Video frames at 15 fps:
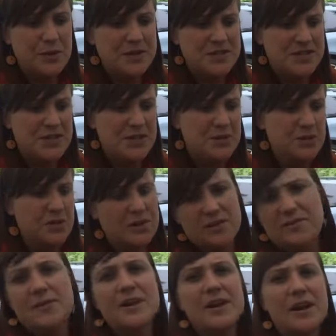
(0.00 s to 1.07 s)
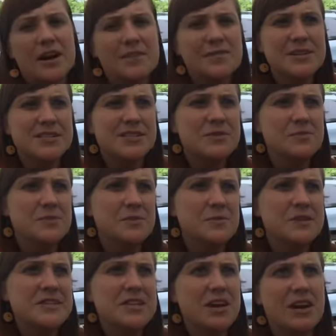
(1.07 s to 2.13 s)
is you know look for an obvious and when
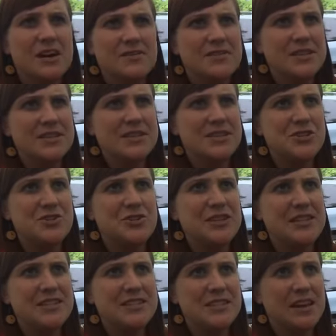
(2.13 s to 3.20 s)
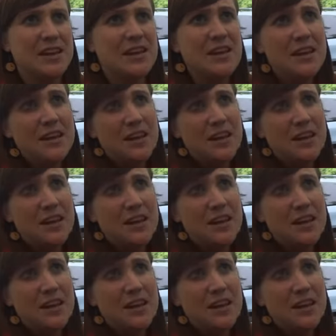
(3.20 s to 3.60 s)
we say obvious injury it's like